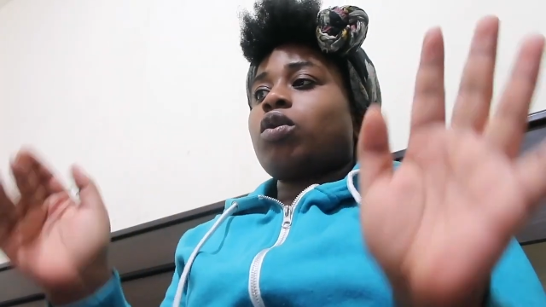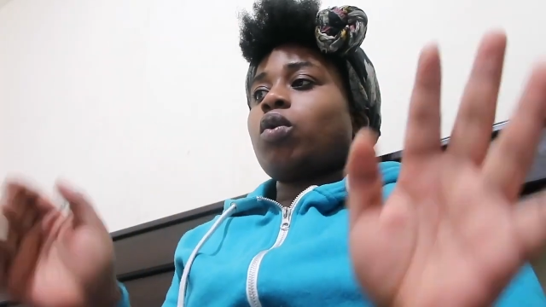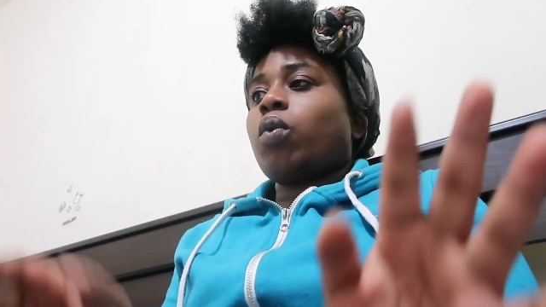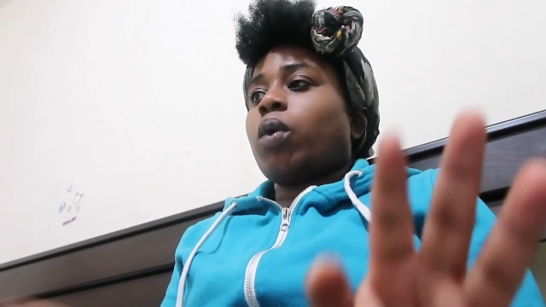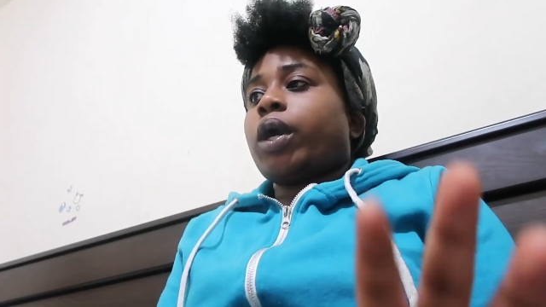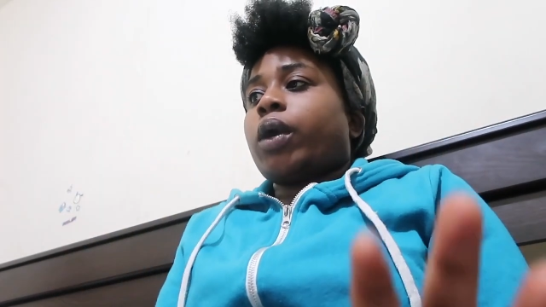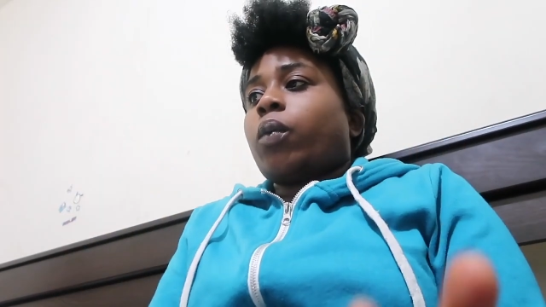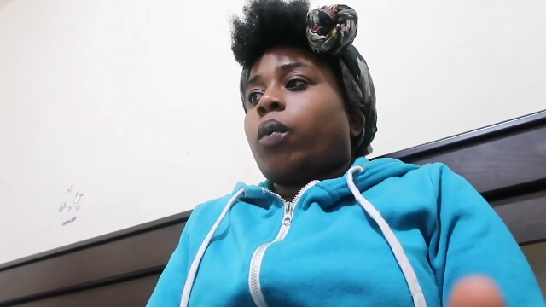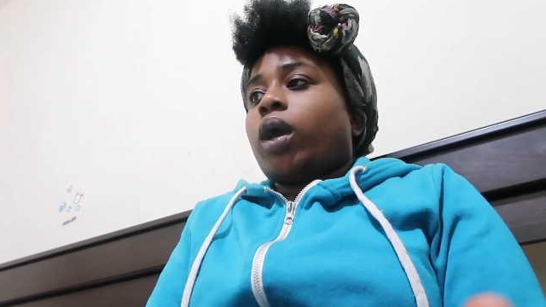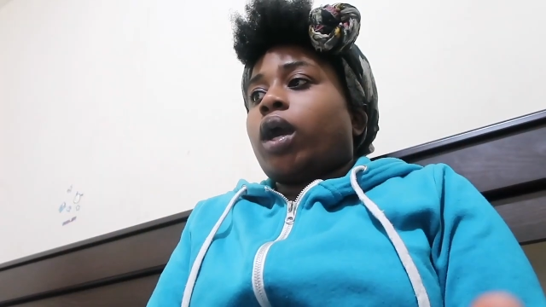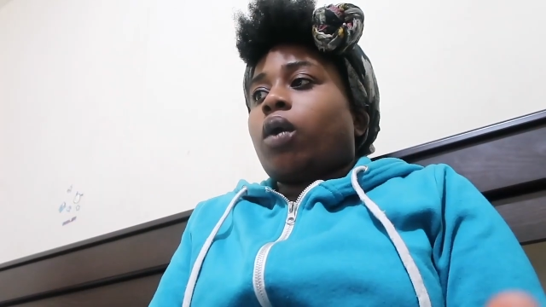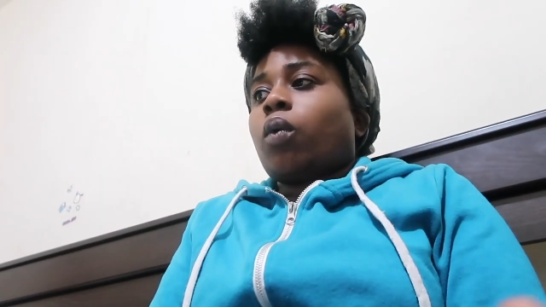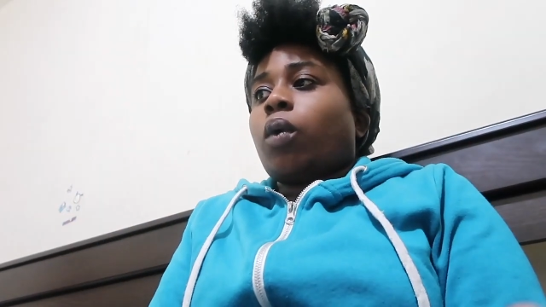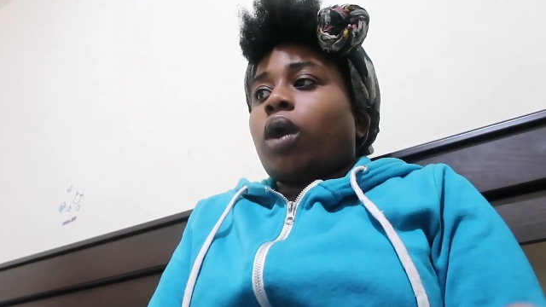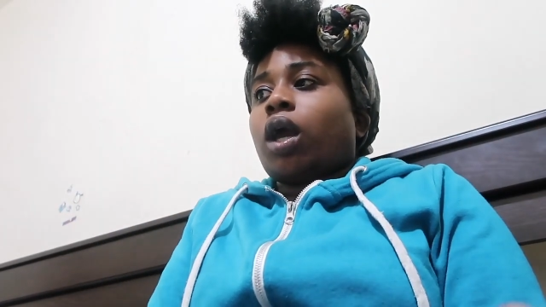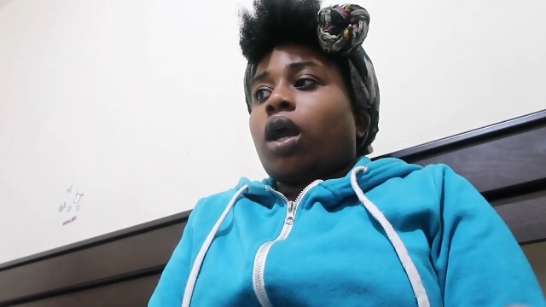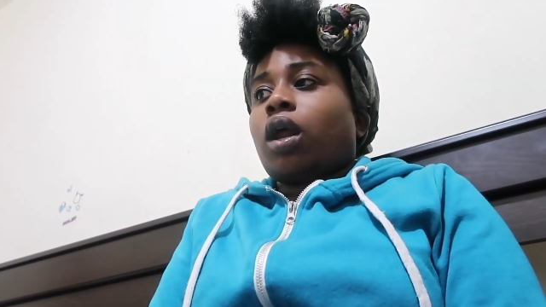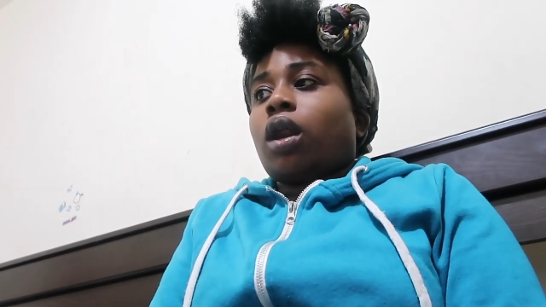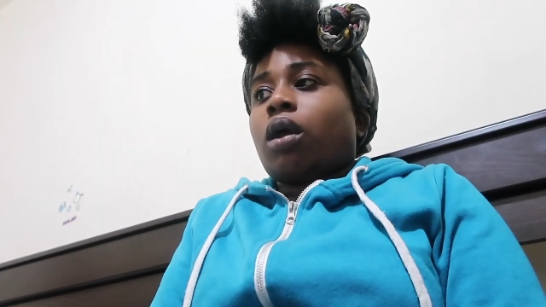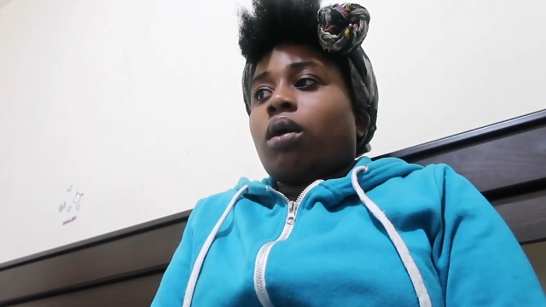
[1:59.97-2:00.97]

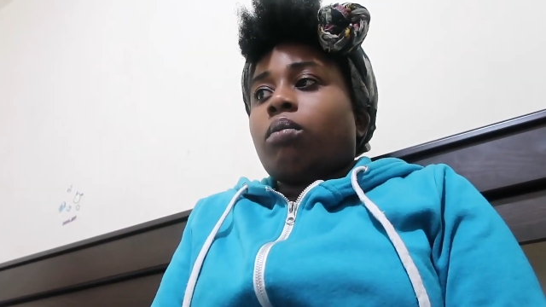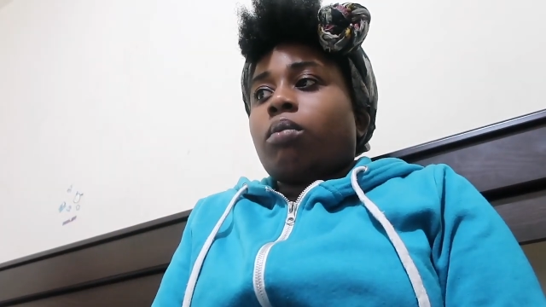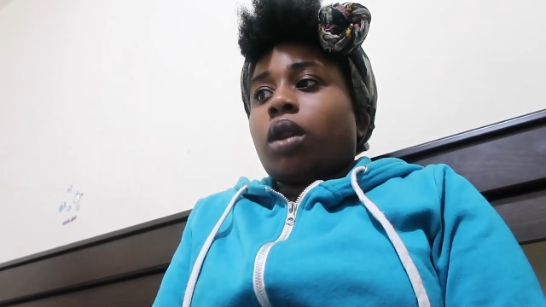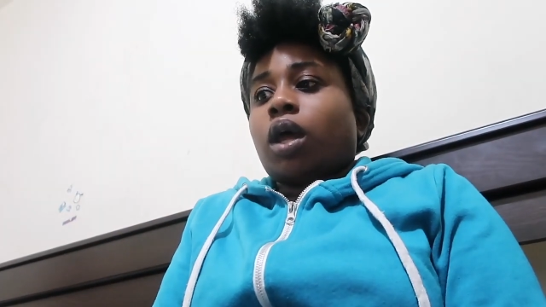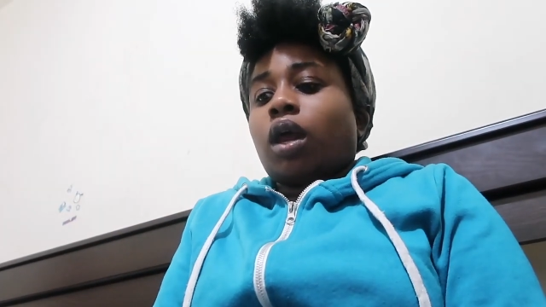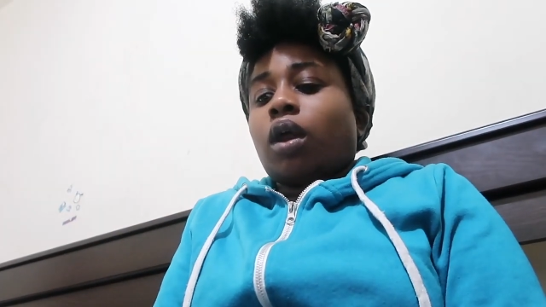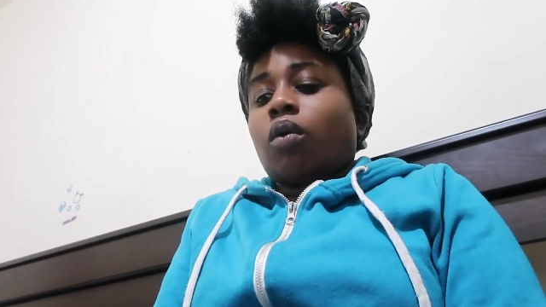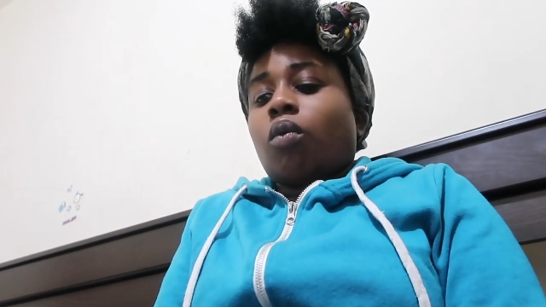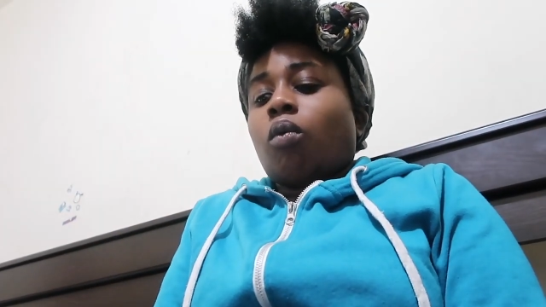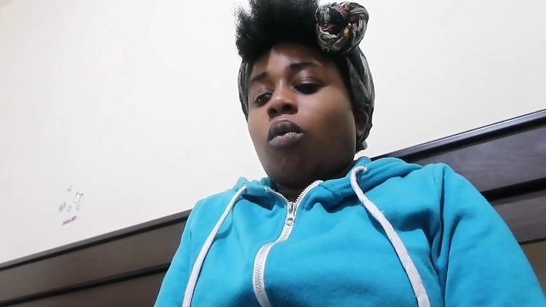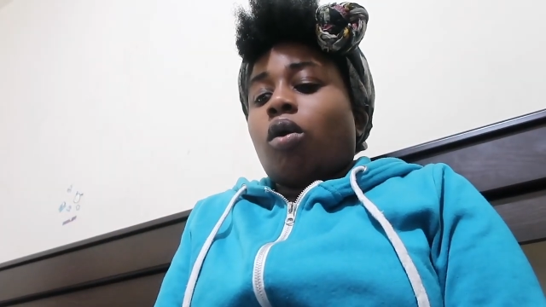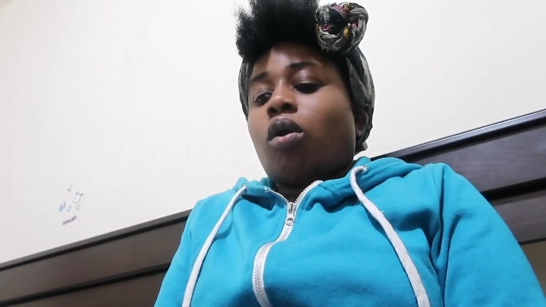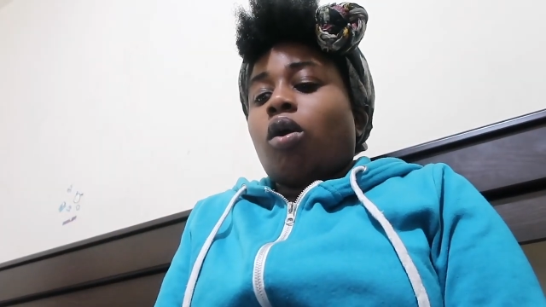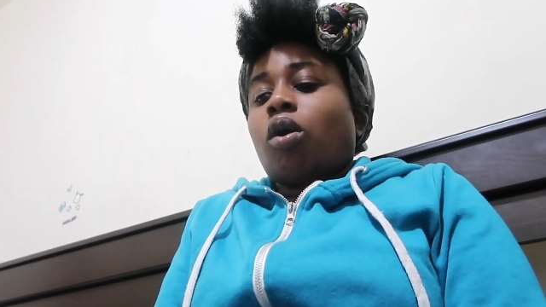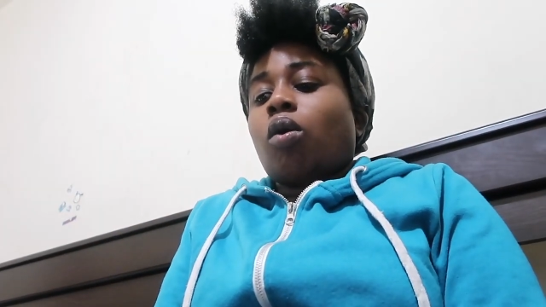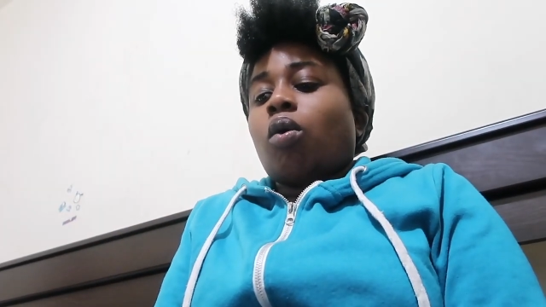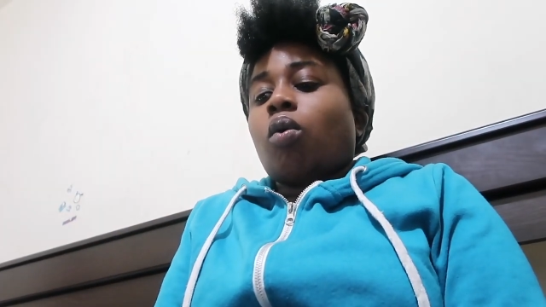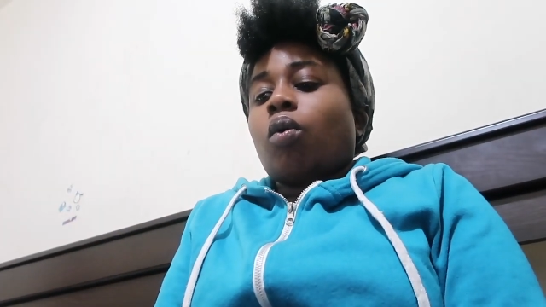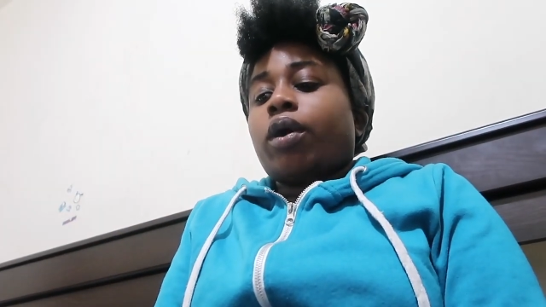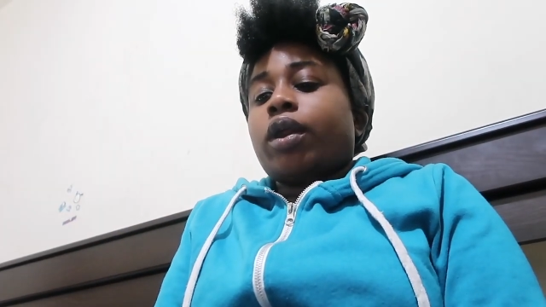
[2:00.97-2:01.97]
Quick. And I'm like,
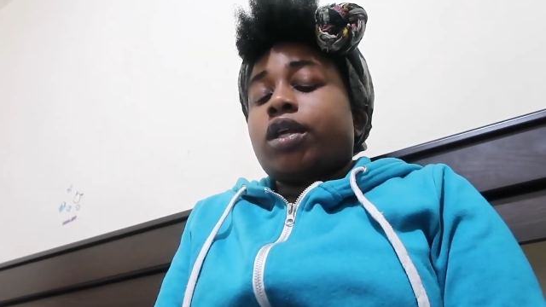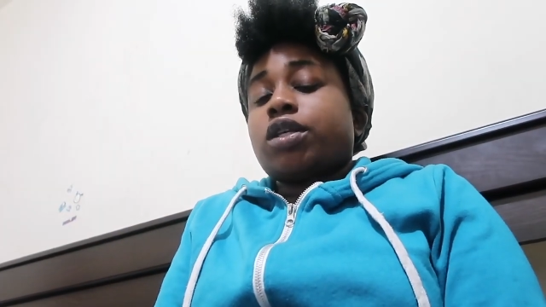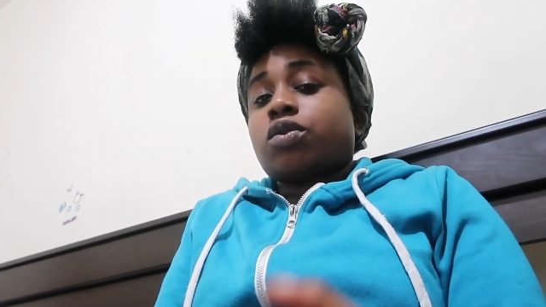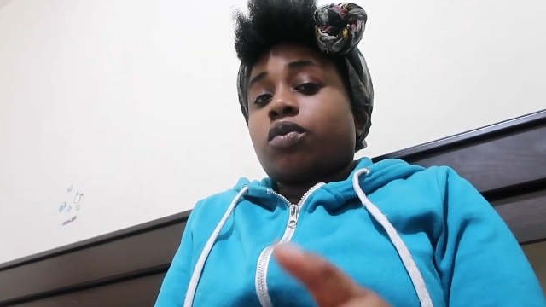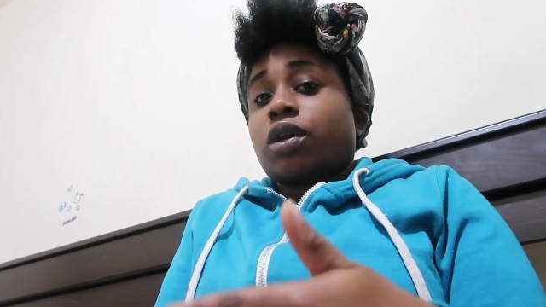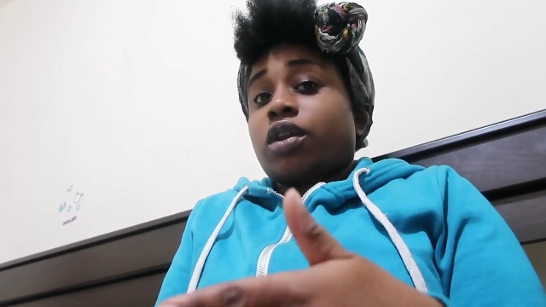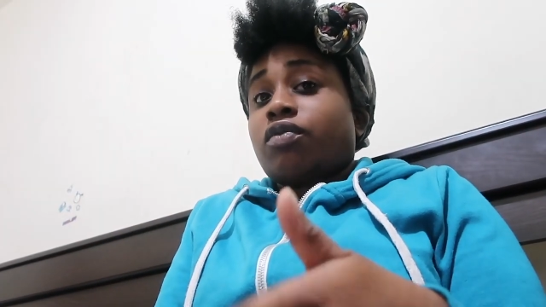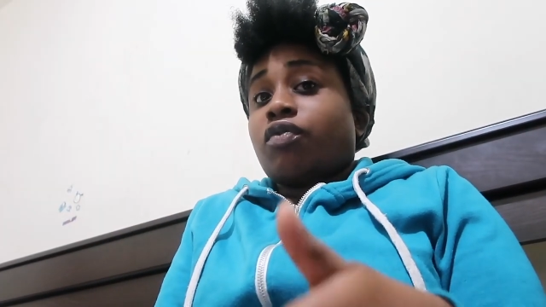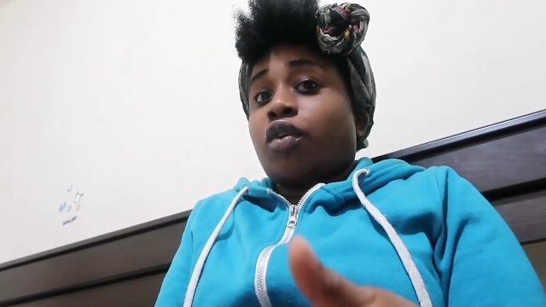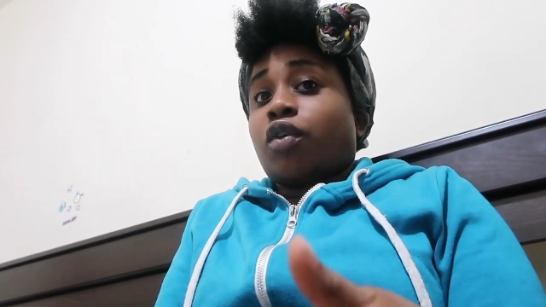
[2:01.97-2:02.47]
whoa. And it's already